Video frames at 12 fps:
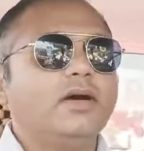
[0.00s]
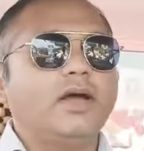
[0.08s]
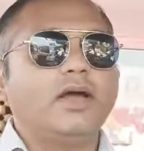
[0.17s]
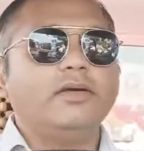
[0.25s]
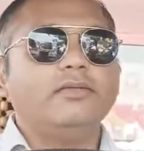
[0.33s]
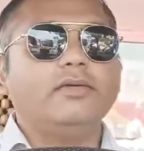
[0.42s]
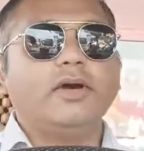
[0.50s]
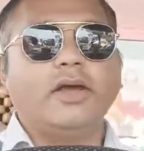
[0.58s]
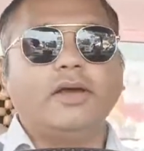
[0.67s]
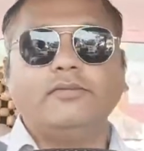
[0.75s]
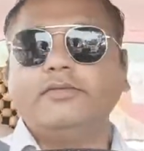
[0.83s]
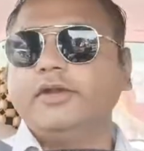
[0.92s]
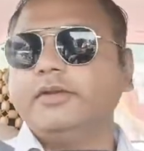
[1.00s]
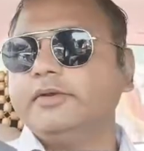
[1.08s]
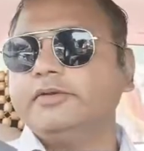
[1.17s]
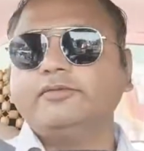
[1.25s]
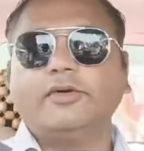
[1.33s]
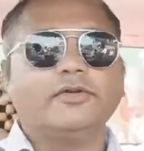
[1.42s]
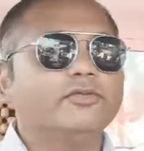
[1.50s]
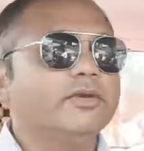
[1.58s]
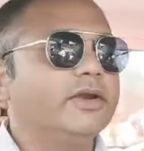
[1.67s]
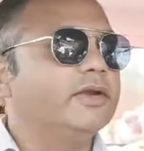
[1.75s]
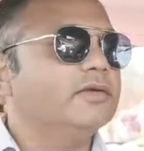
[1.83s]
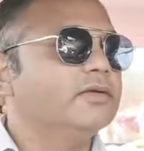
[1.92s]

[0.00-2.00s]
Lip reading: I'm very much fortunate